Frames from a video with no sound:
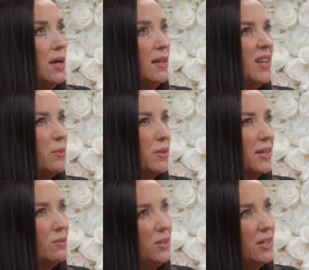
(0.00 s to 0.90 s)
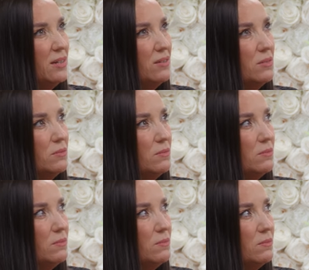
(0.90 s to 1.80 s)
And they were like, well,
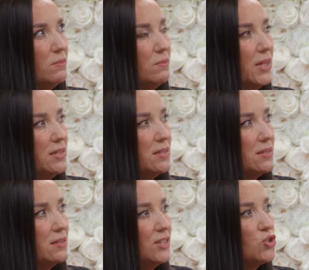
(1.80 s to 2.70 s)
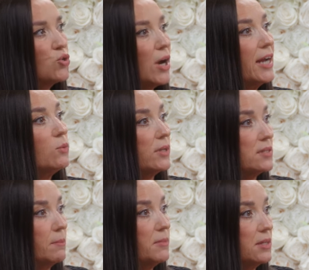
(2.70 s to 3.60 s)
let's let's try you on
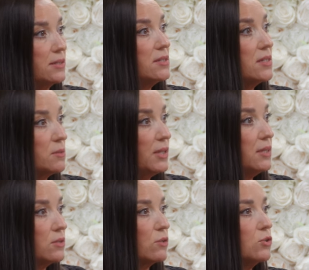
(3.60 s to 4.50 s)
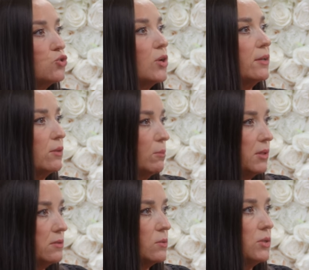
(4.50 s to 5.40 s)
something. Since it's been this long, let's try
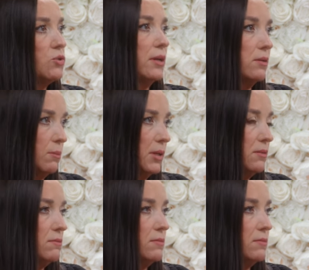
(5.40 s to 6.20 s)
Clomid. So we tried Clomid.